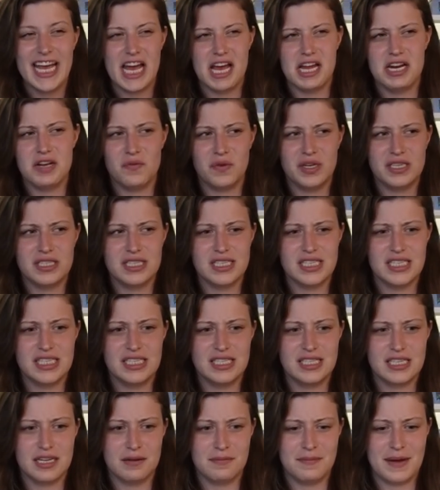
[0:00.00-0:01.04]
And it
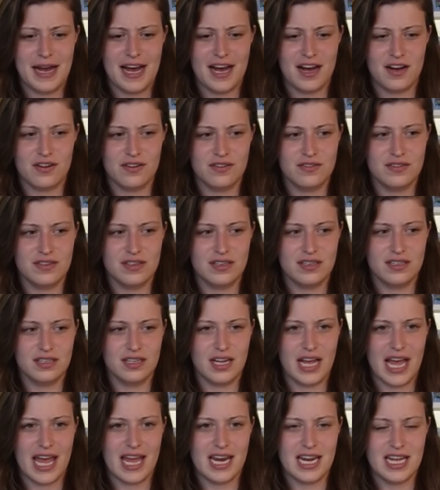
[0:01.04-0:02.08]
wasn't about
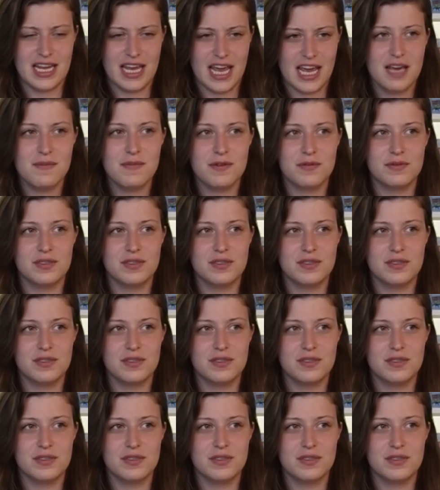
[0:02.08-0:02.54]
any game.